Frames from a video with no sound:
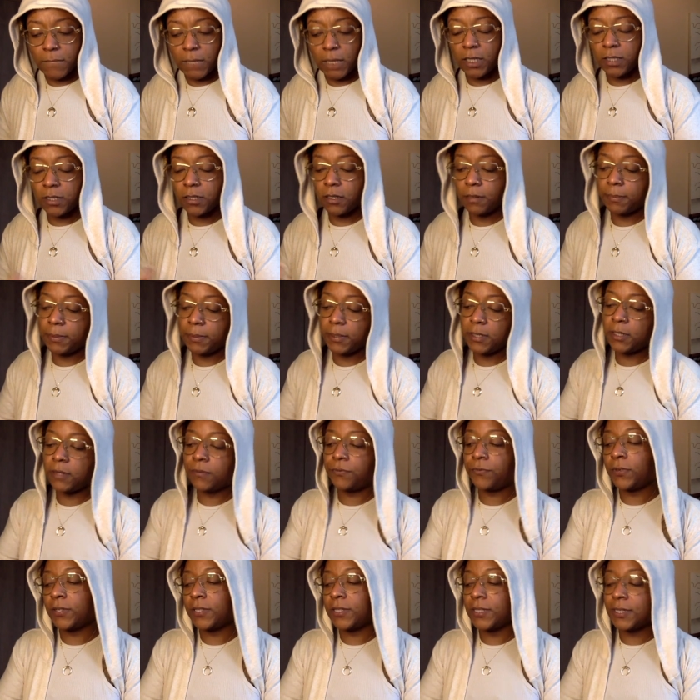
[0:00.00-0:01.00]
this could be
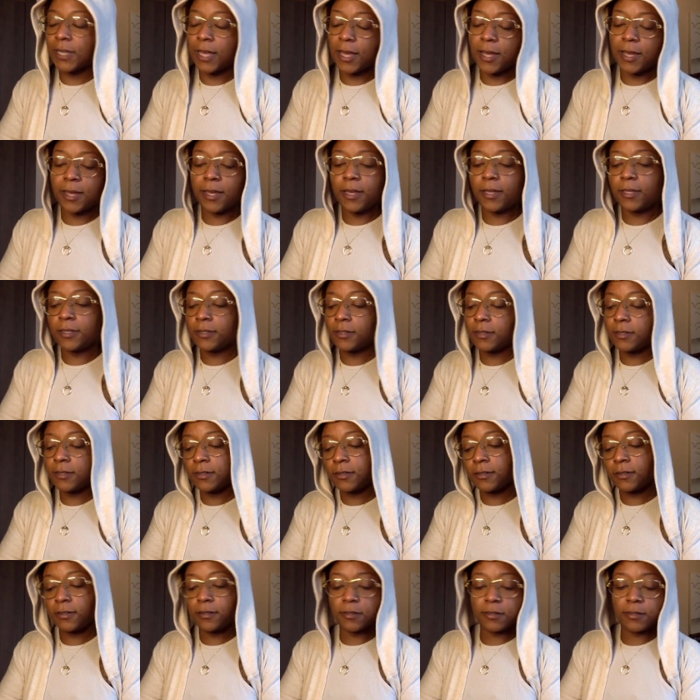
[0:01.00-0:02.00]
different
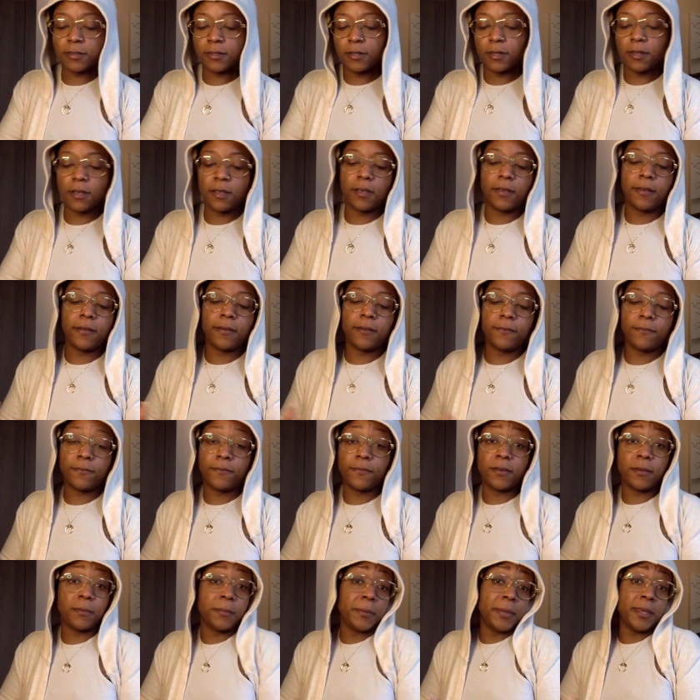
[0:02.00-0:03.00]
sides of
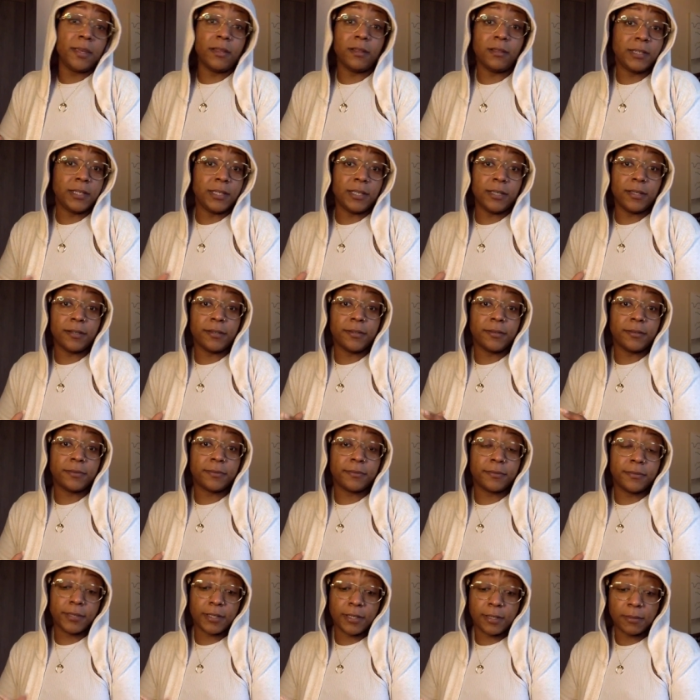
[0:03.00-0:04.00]
a male Leo
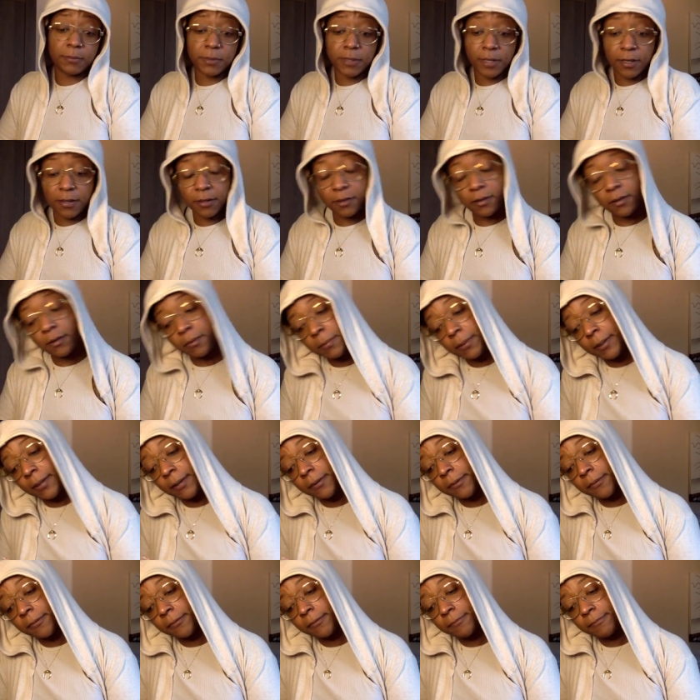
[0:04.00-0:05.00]
that I'm talking about.
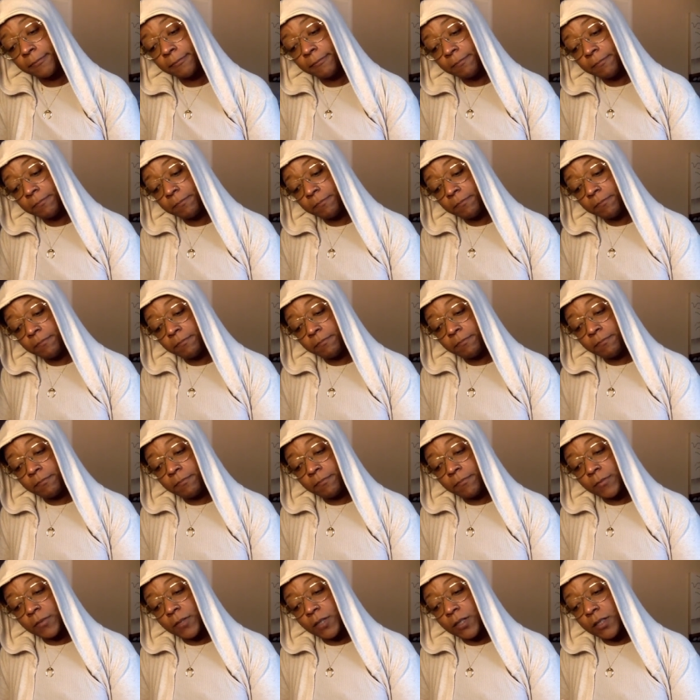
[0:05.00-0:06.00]

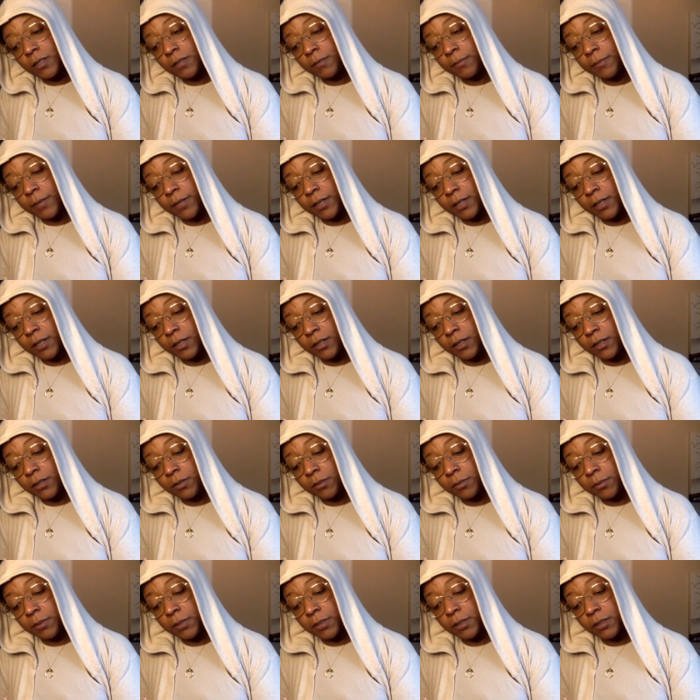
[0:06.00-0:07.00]
Somebody could also
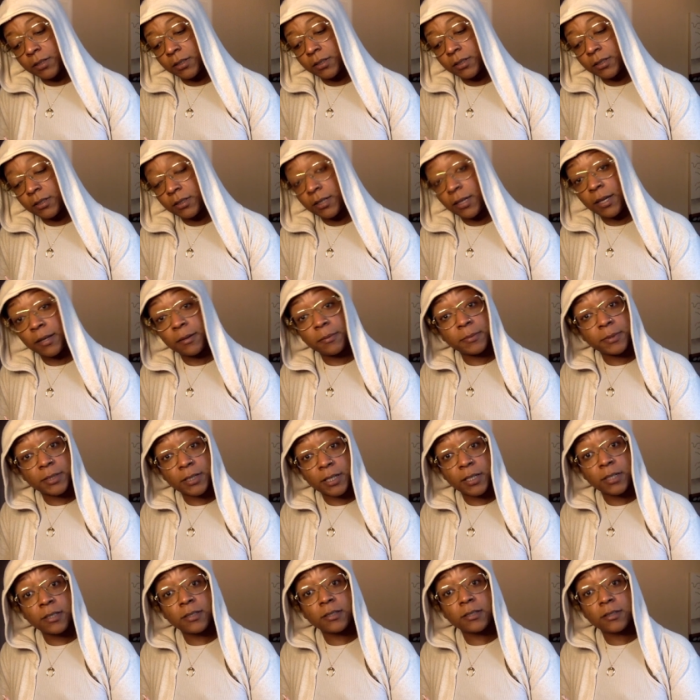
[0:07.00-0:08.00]
be in same
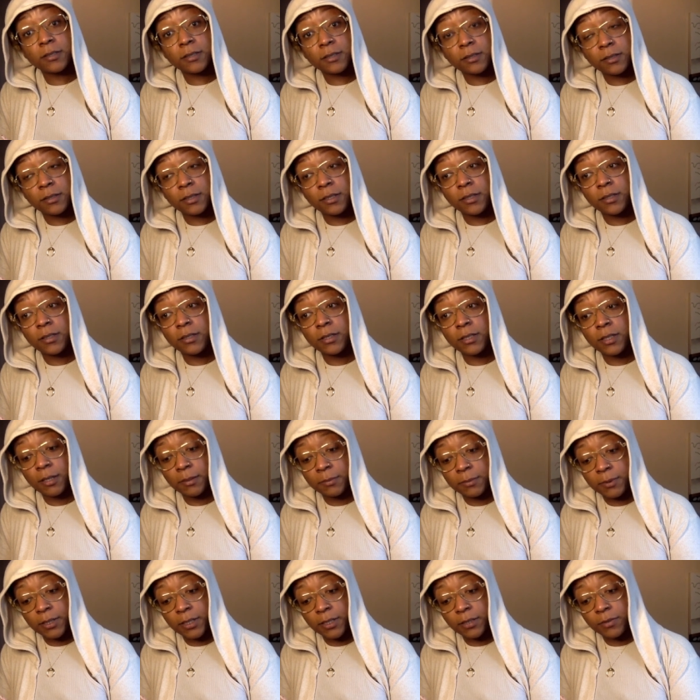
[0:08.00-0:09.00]
sex into
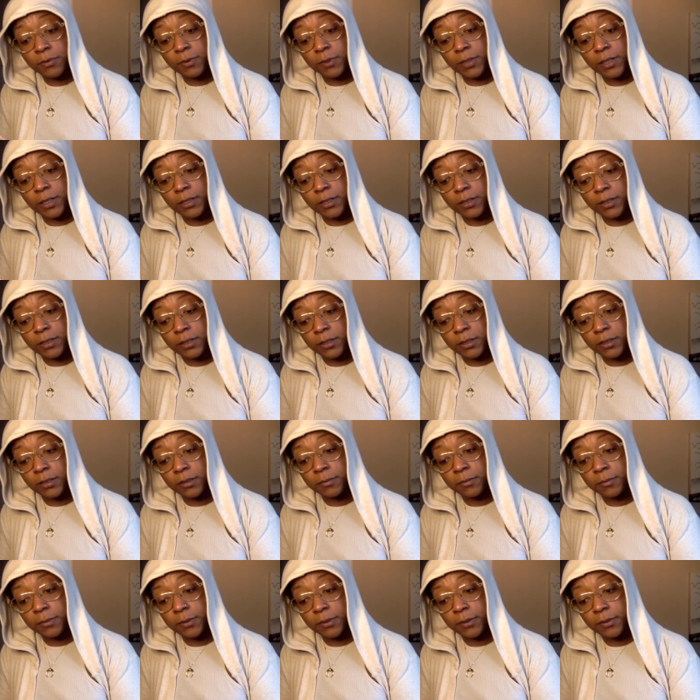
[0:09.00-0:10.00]
same sex
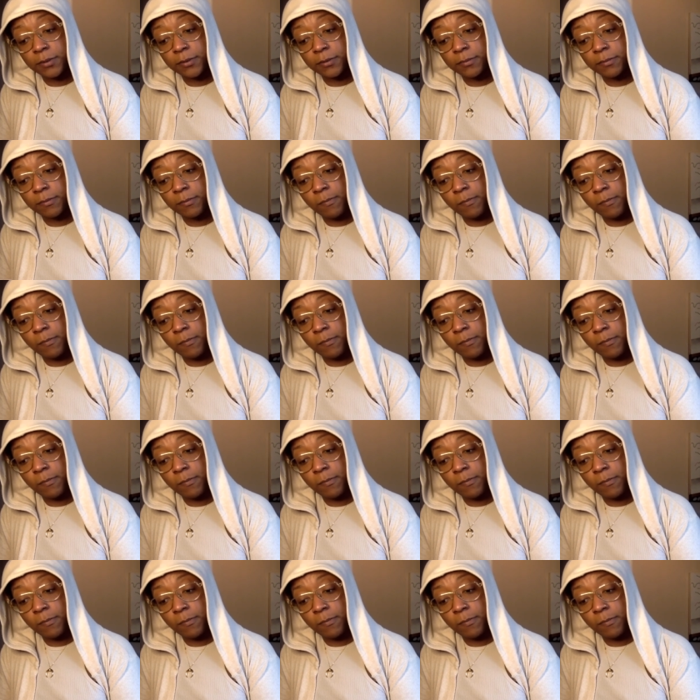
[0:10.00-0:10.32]
relationships.